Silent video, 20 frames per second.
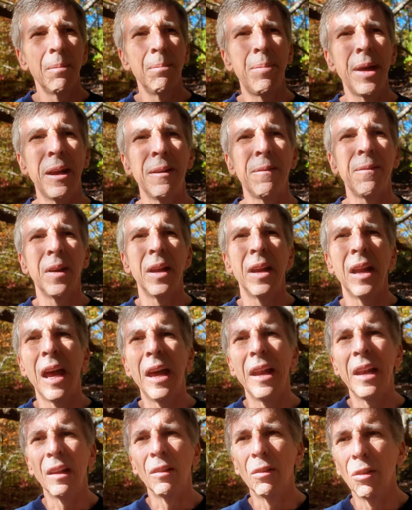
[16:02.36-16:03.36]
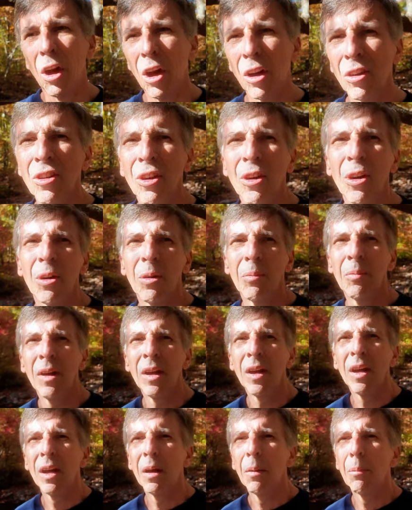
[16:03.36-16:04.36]
benefit and a long-term
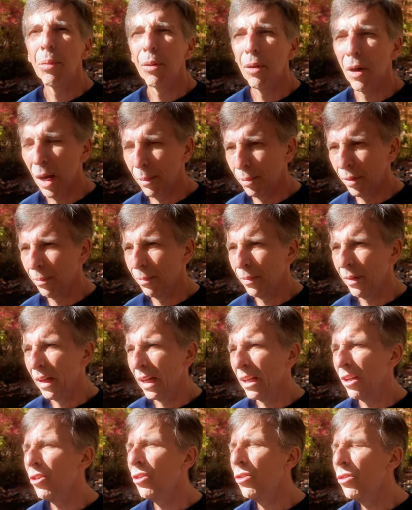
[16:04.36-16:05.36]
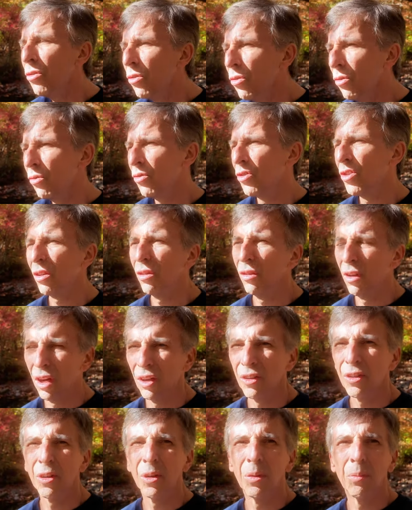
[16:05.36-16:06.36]
problem, a huge
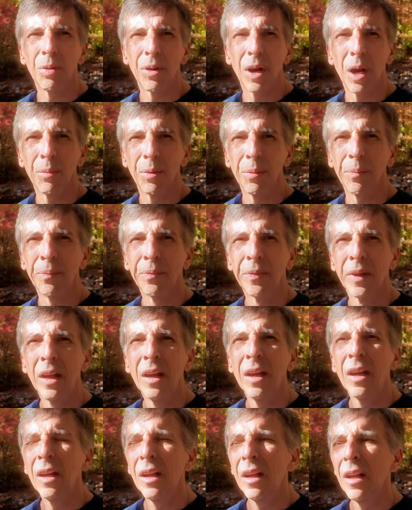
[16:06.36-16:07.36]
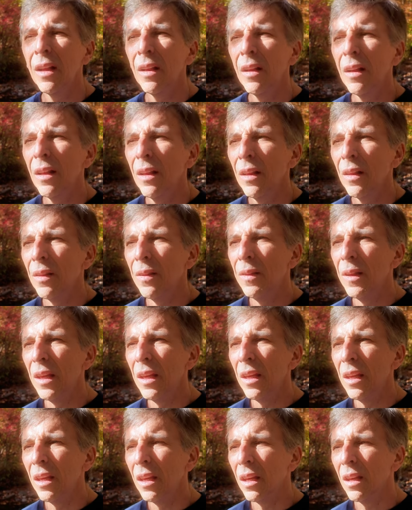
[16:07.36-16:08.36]
long-term problem.
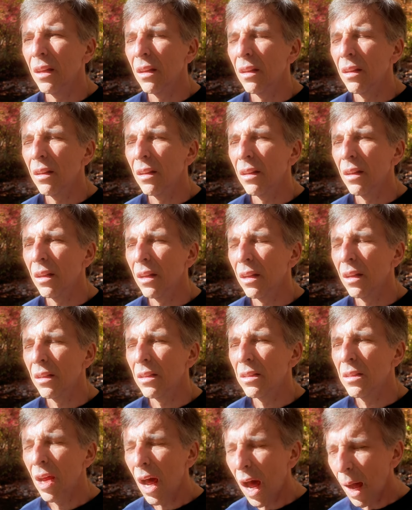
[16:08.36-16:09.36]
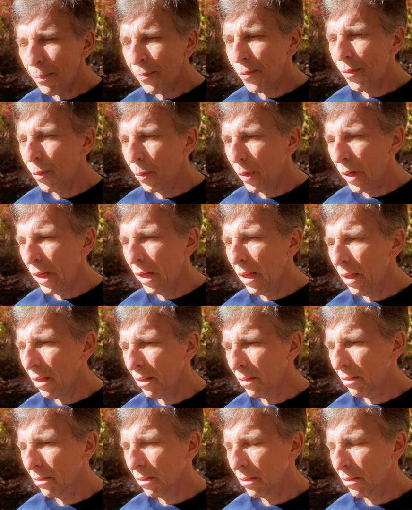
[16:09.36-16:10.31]
The top three